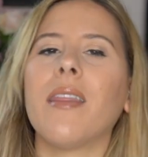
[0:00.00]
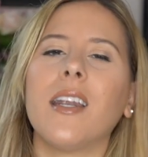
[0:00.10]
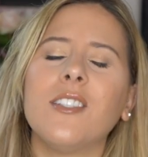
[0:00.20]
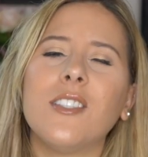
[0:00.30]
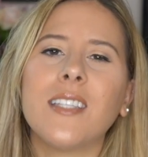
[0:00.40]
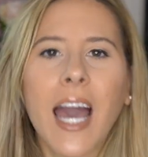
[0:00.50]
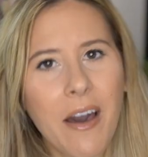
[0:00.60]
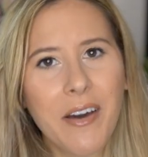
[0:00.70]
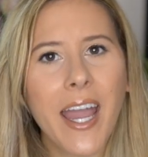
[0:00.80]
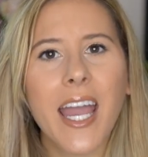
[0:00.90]
That is just
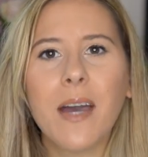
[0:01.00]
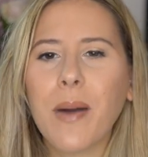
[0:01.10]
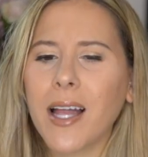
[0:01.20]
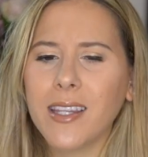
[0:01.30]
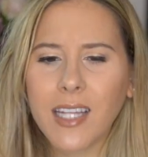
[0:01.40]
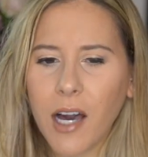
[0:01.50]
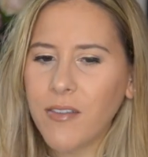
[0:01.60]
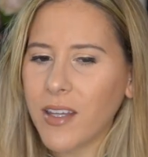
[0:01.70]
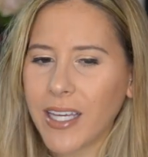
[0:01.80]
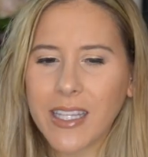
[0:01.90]
how I am. I
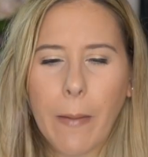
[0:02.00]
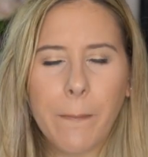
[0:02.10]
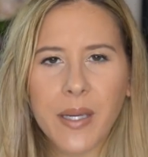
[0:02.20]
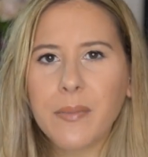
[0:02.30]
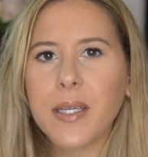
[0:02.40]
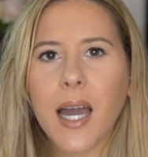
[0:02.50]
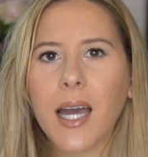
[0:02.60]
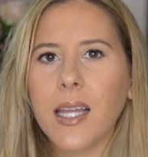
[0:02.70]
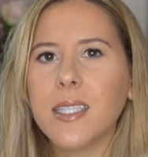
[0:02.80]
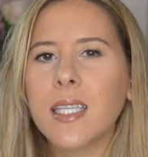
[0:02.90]
love like the beaming
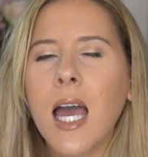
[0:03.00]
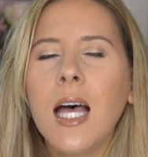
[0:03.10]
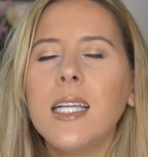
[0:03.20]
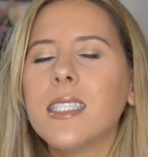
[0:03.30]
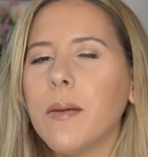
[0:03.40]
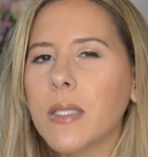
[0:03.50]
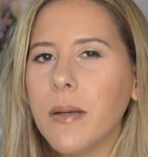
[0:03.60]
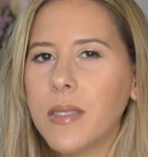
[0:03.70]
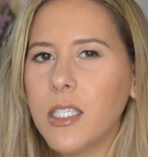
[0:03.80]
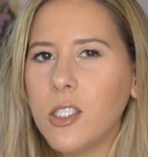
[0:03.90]
highlights.
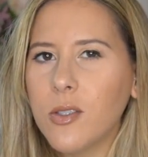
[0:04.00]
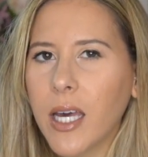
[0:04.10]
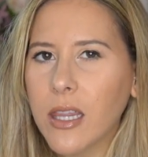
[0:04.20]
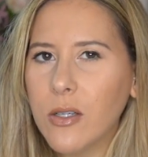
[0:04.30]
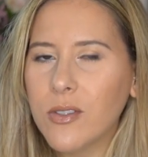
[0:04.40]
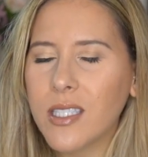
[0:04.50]
Sometimes I do like those